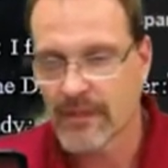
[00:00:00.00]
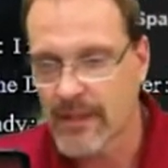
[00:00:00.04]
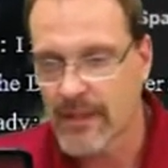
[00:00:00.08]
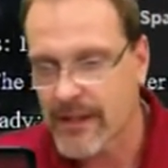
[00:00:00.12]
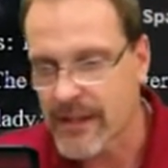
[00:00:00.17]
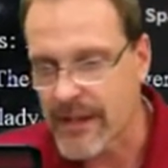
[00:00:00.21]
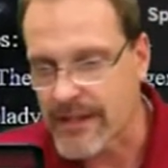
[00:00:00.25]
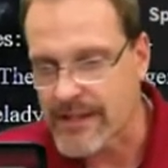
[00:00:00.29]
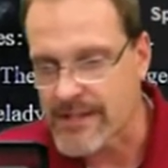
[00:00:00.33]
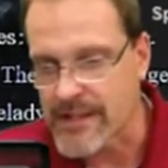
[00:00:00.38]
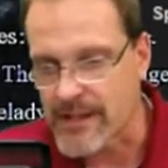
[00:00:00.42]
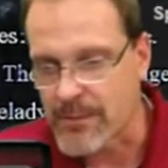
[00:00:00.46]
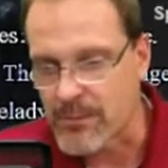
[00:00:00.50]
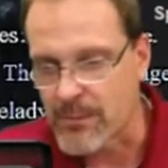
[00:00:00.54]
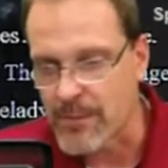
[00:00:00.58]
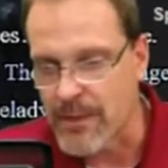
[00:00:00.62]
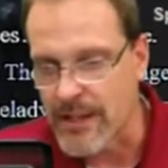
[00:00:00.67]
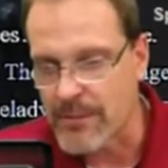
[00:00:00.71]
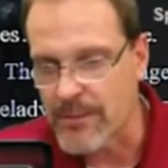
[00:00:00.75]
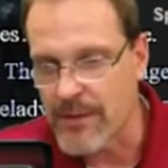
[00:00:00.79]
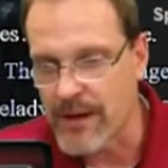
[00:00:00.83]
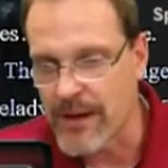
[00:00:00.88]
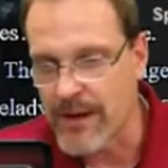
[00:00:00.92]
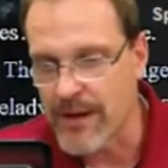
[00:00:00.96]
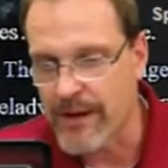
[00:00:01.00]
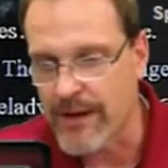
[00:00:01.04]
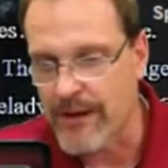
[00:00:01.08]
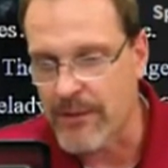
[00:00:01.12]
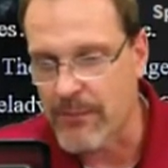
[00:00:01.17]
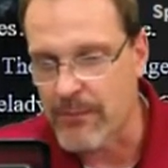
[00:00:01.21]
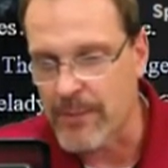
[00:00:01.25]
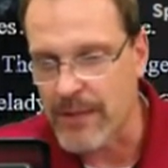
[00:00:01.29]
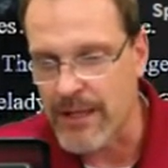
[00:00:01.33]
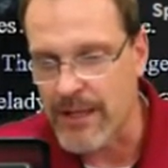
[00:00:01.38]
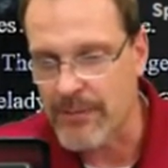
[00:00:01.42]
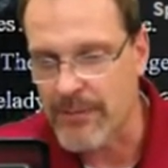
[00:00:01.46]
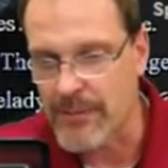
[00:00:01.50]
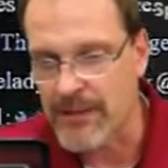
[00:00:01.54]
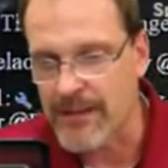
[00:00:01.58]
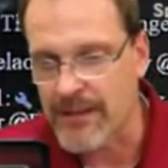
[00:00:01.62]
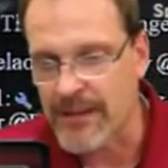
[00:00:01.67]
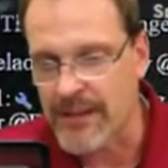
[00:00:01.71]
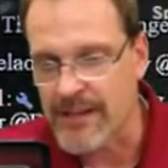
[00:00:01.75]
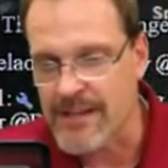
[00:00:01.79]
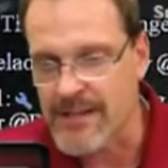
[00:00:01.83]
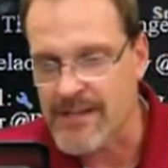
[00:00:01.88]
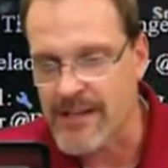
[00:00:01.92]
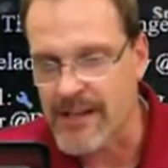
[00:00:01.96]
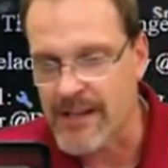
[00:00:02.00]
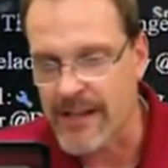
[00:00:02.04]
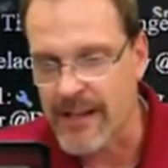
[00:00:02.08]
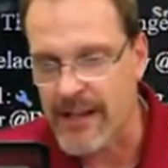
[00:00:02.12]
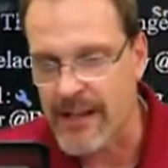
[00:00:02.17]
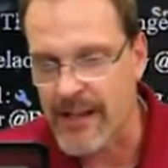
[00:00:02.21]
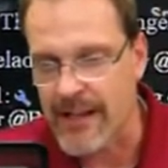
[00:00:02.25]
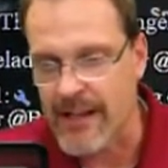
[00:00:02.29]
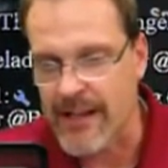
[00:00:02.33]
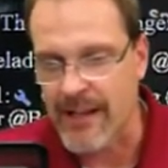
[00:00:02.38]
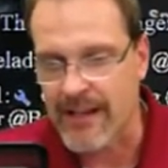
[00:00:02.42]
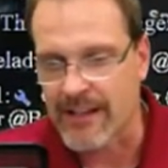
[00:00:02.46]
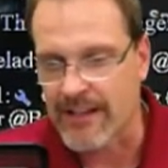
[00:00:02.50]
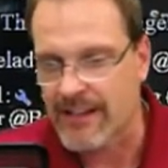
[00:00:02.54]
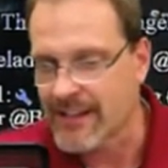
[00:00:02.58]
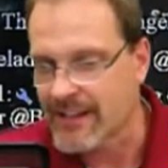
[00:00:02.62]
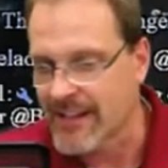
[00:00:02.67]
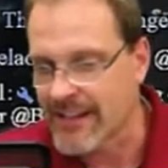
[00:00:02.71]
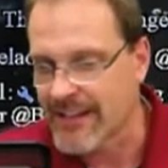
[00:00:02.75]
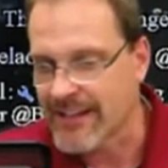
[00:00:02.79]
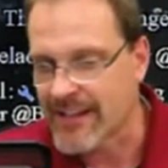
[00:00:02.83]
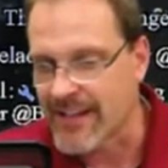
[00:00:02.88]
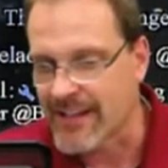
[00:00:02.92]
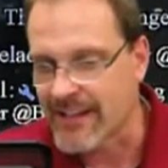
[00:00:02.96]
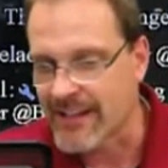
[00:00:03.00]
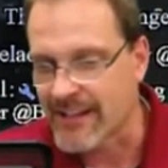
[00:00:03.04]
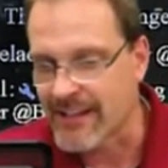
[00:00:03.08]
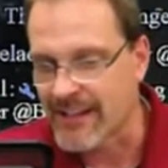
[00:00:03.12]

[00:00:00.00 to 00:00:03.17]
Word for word: I said beep, uh, beep, and then said, "Yeah, you like that?